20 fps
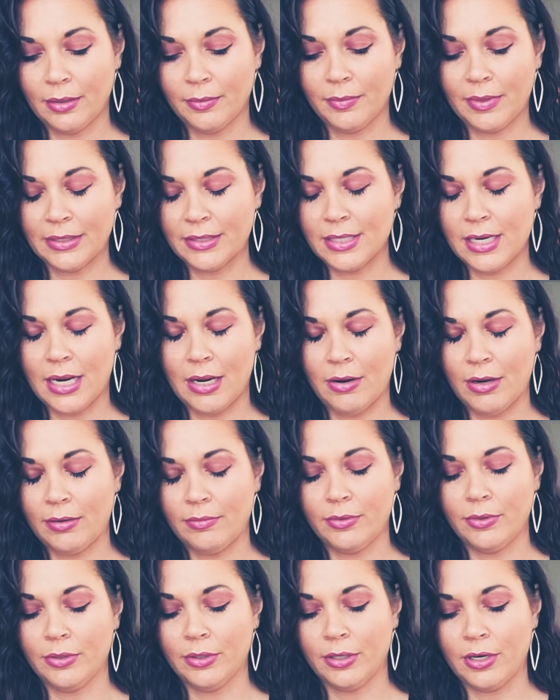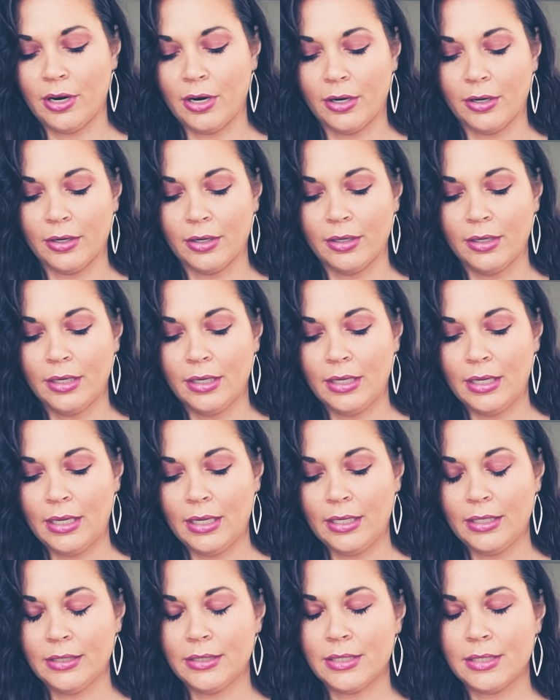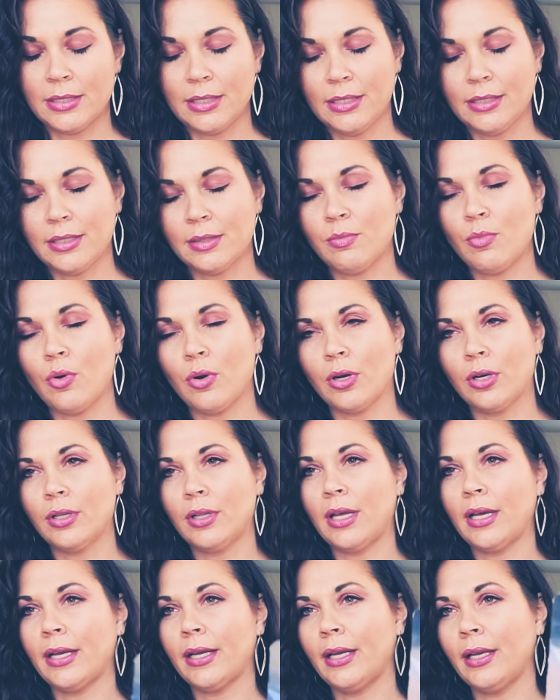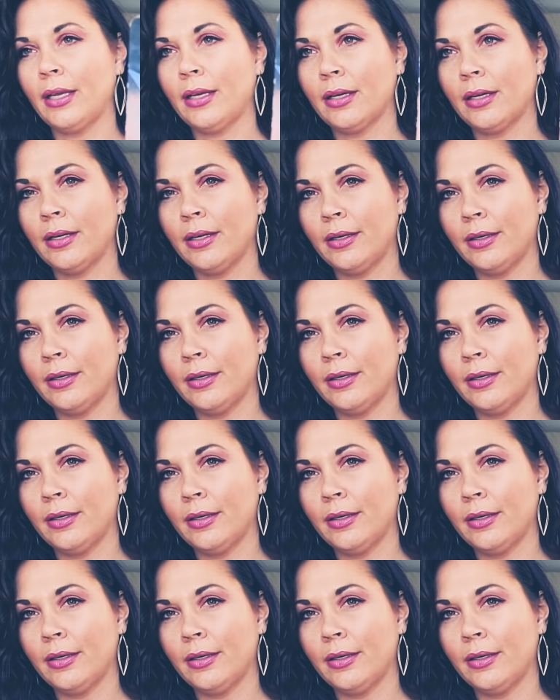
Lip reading: that's not how I view the card. It's more like,